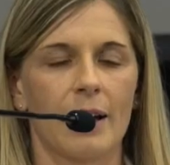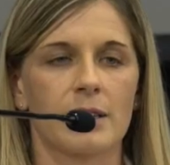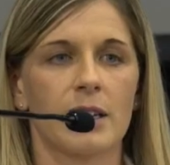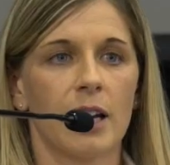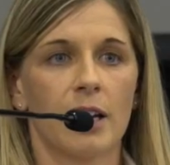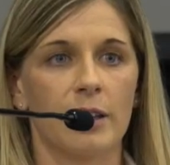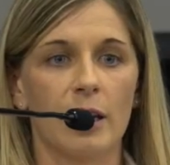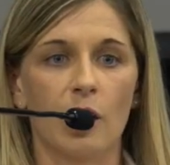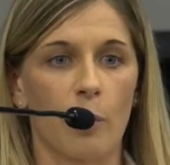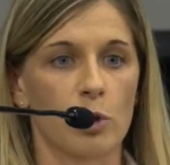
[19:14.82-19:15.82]
at
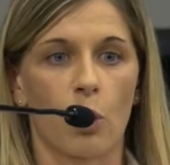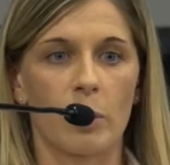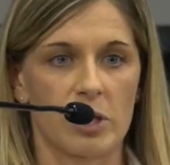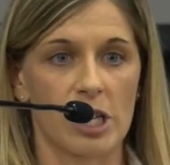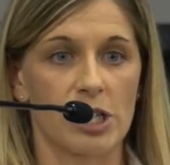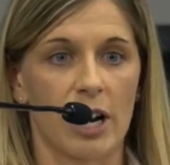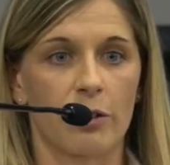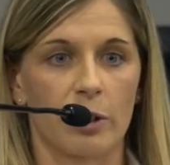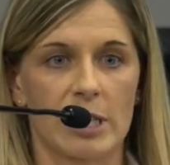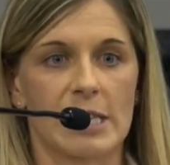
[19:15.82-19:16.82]
the absorption in
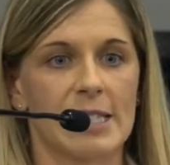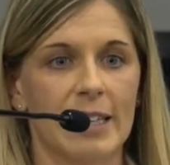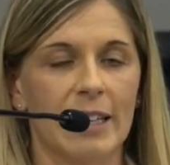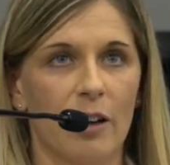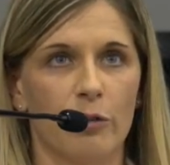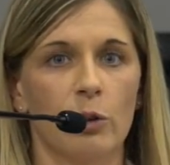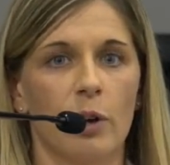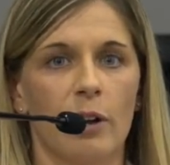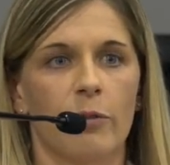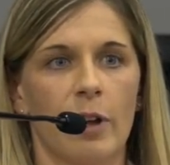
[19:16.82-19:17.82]
general to see if you
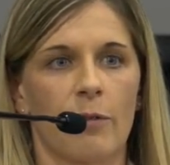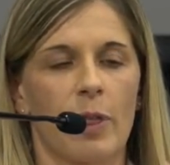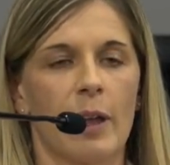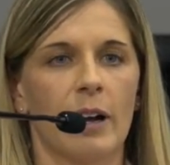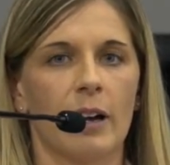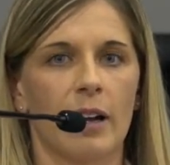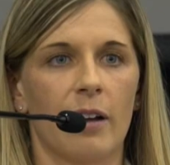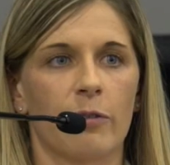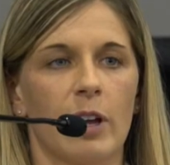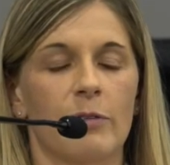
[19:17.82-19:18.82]
if if the
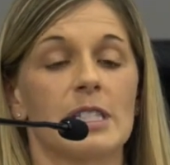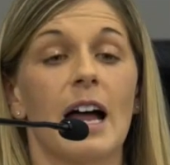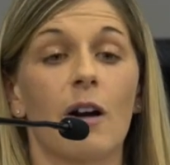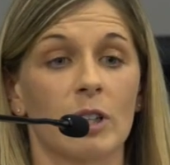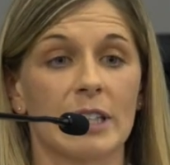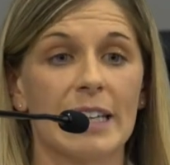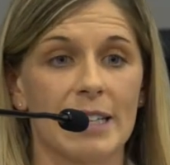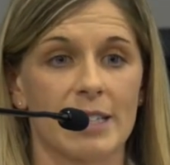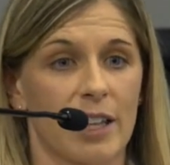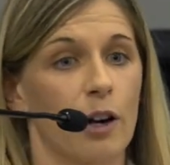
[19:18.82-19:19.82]
if, if it's not
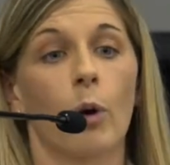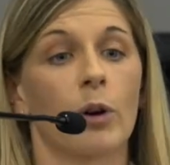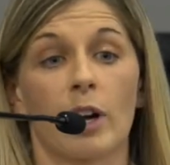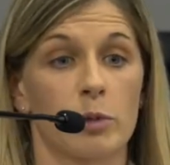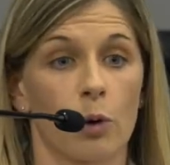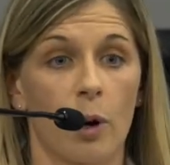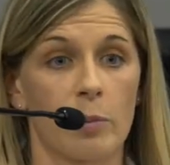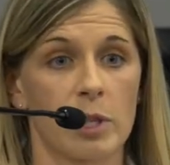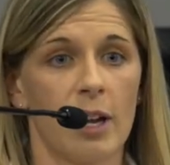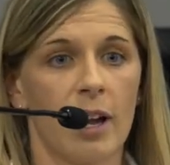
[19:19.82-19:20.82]
released, then it won't get
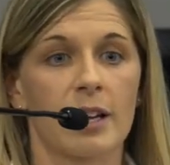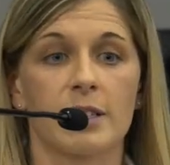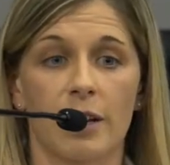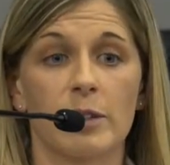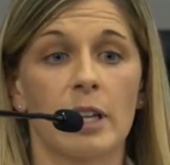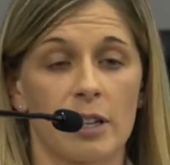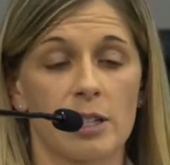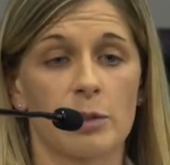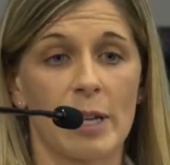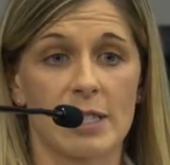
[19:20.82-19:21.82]
absorbed. Because there
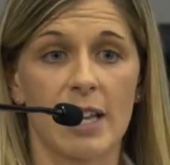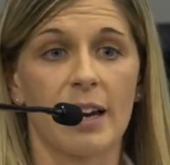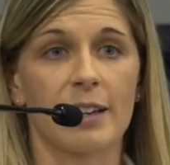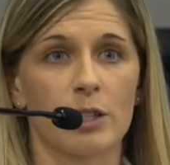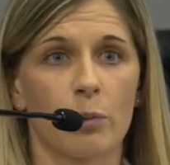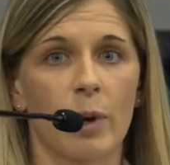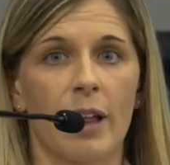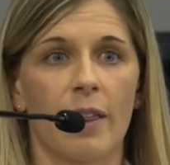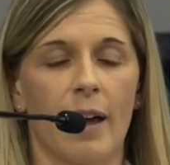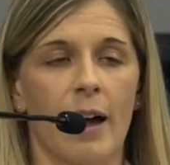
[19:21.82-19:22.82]
there's been studies
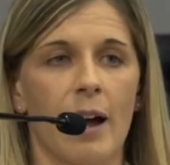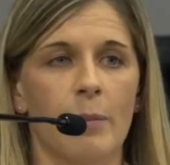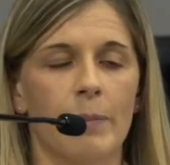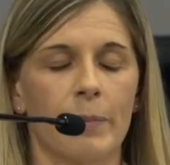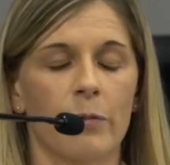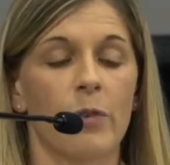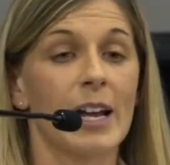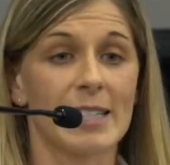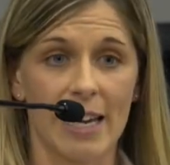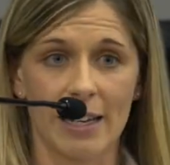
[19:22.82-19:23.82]
with um,
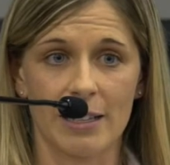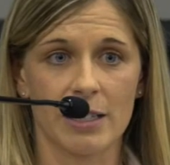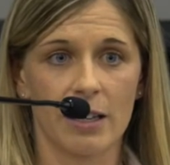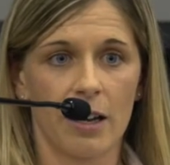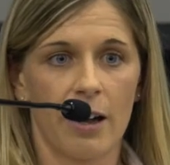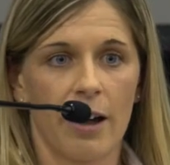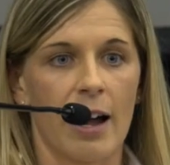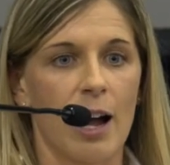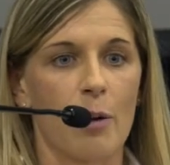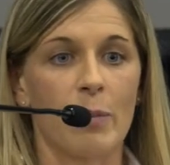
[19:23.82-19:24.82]
phytate.
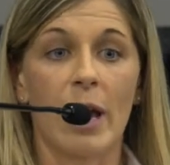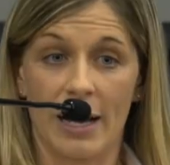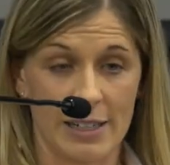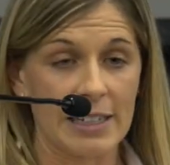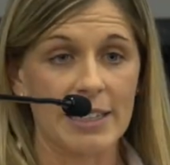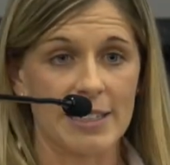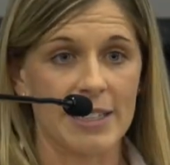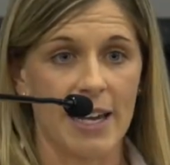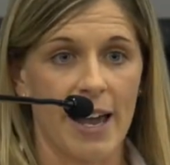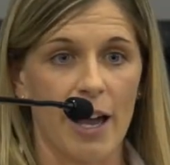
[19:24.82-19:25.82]
Um, and
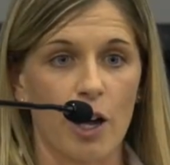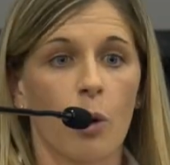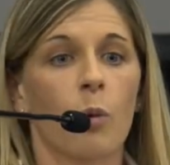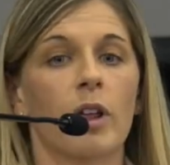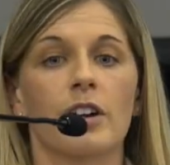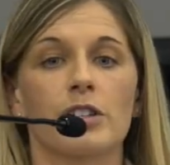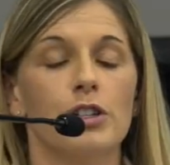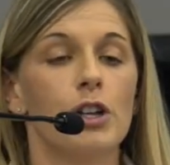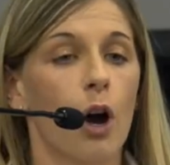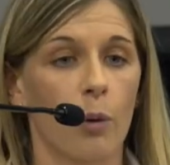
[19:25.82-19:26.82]
EDTA, where there's
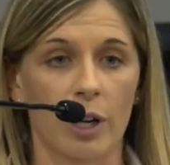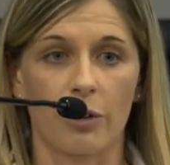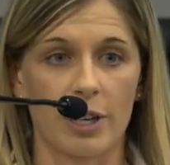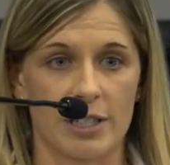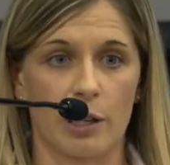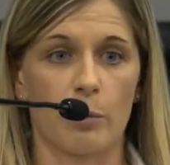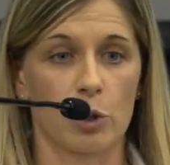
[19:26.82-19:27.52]
no increase in